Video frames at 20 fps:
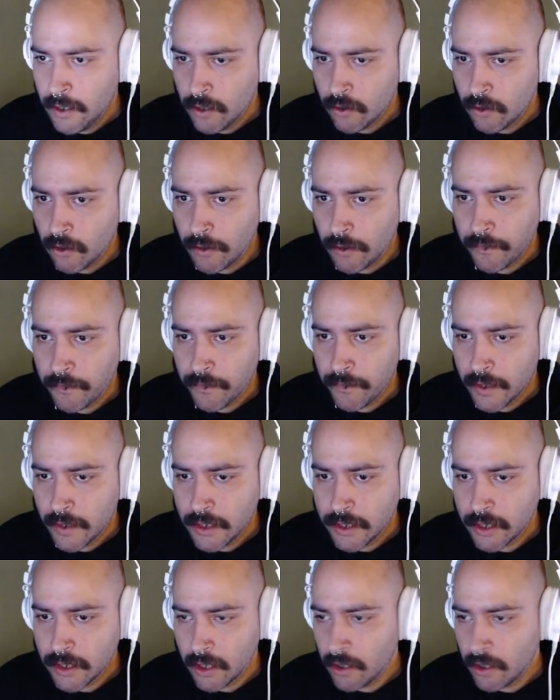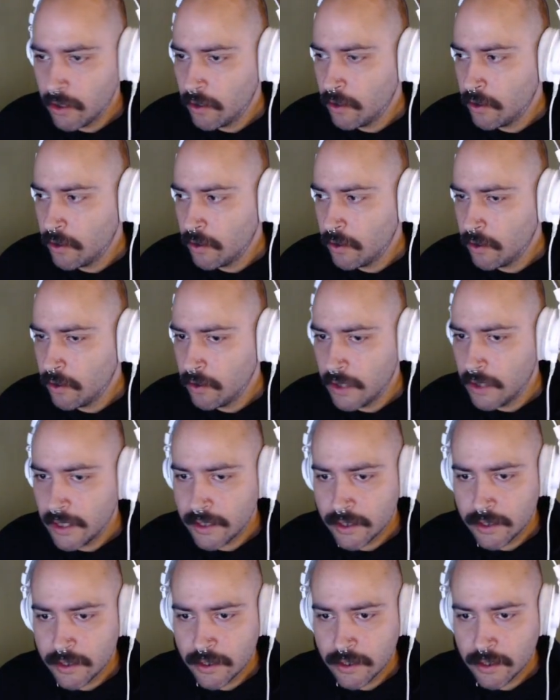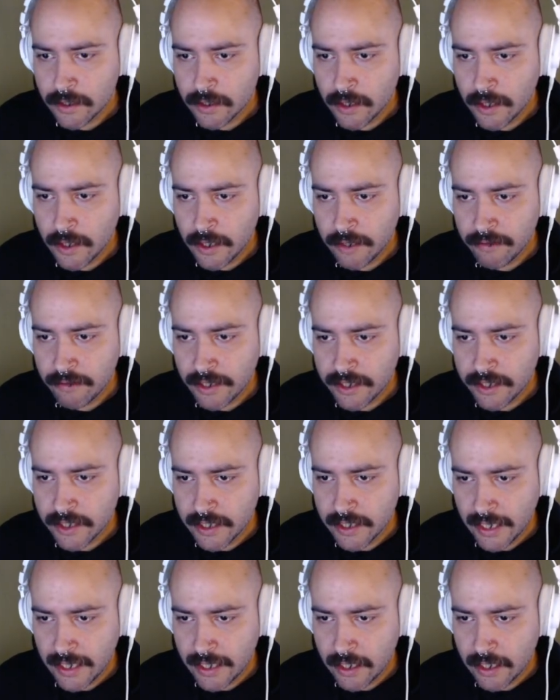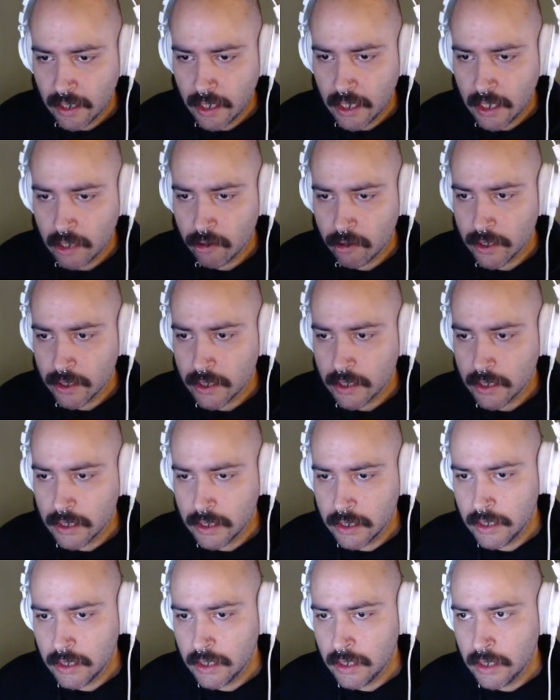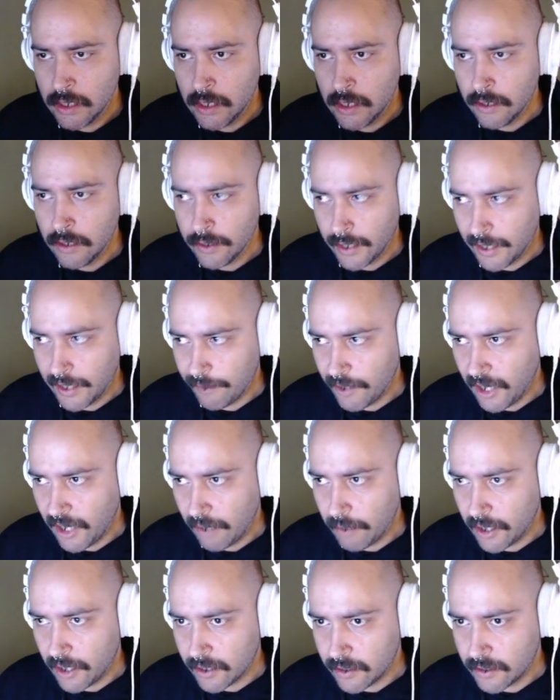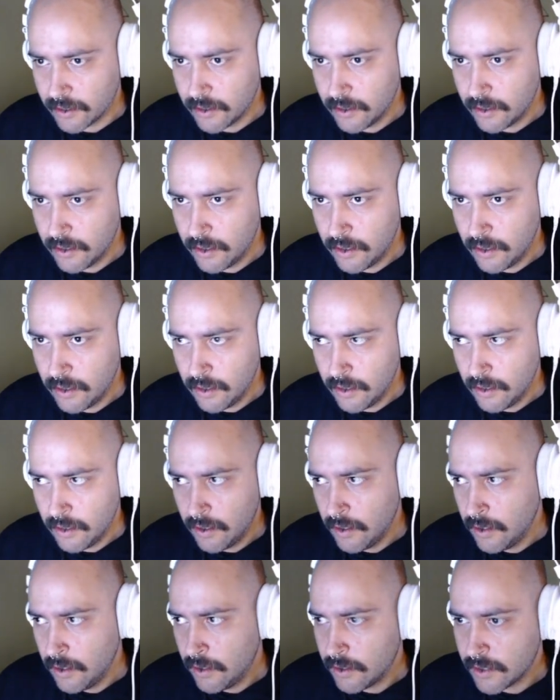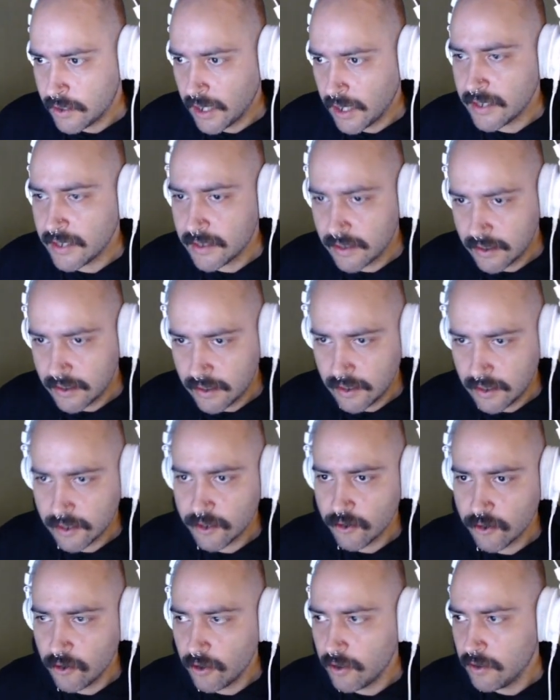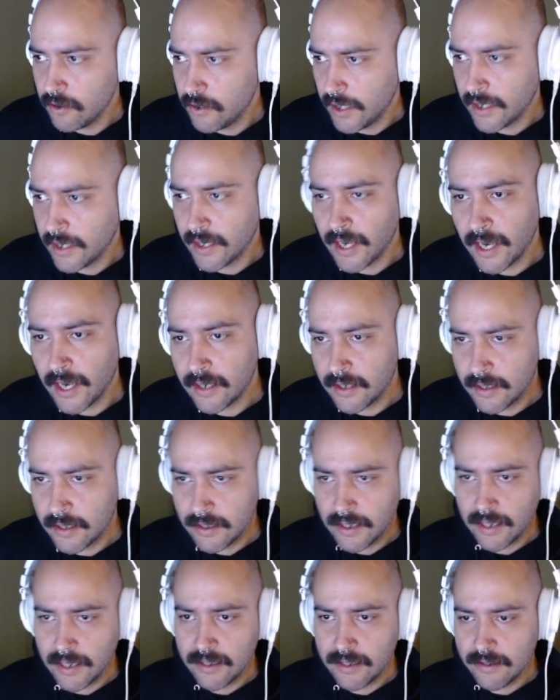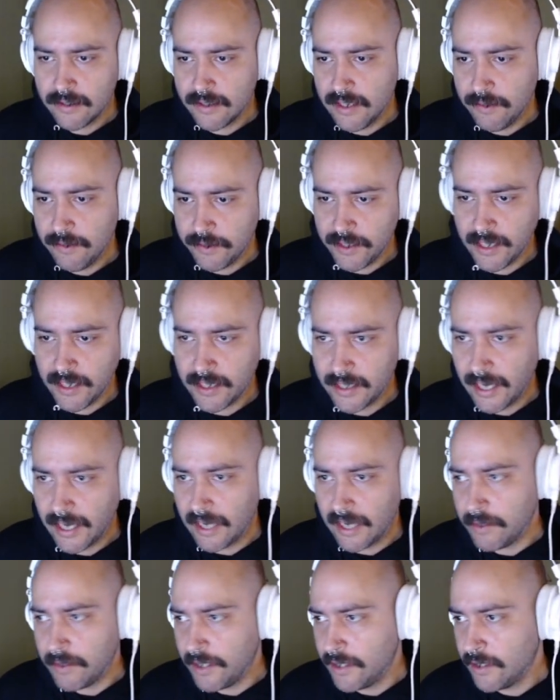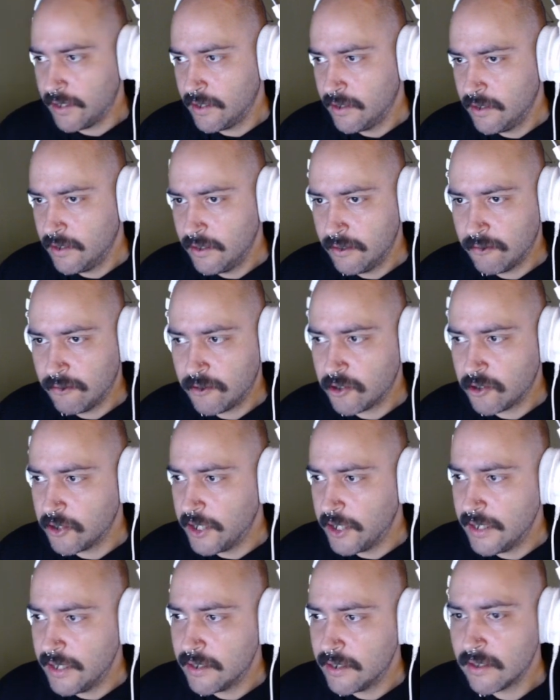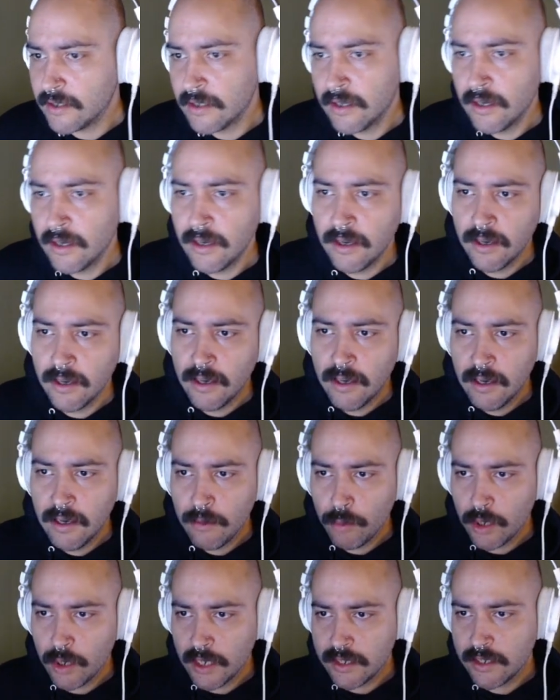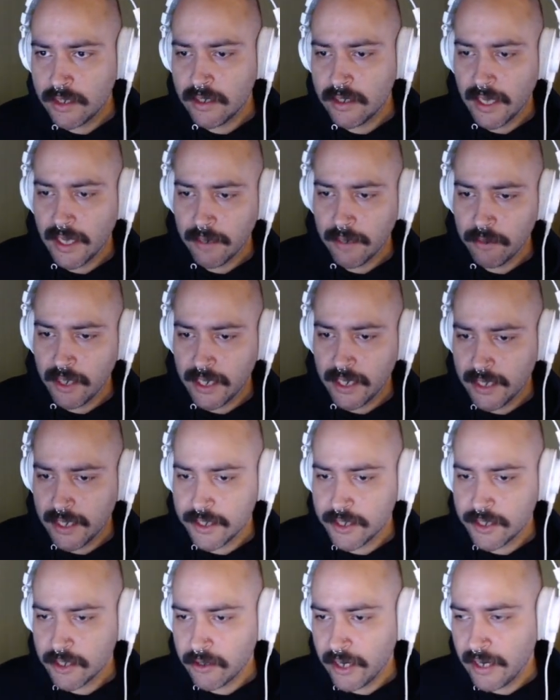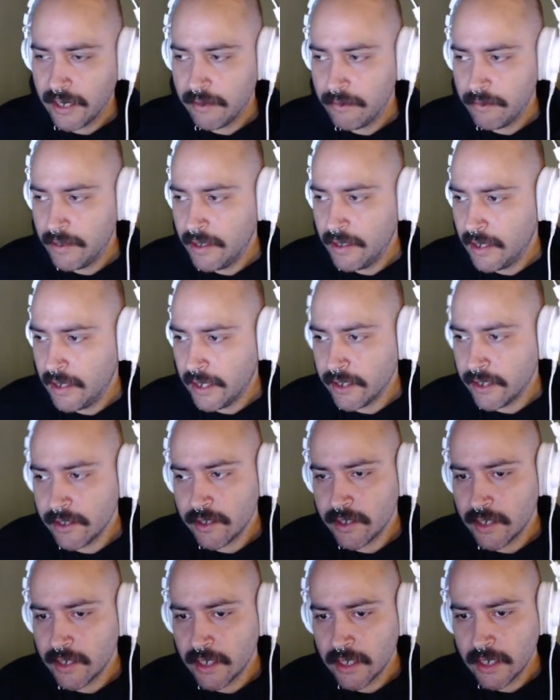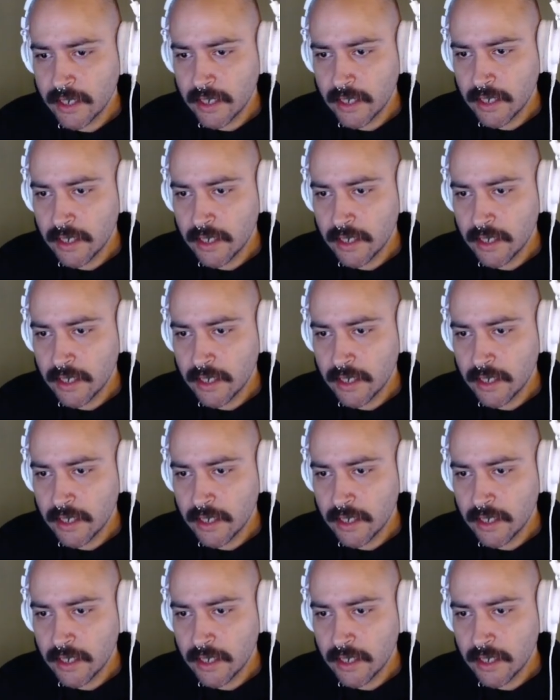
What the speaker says: Cool. So let's investigate our Canopy height model. It's nice. It looks cool. Like, yeah, that seems like Canopy trees. But let's like plot a histogram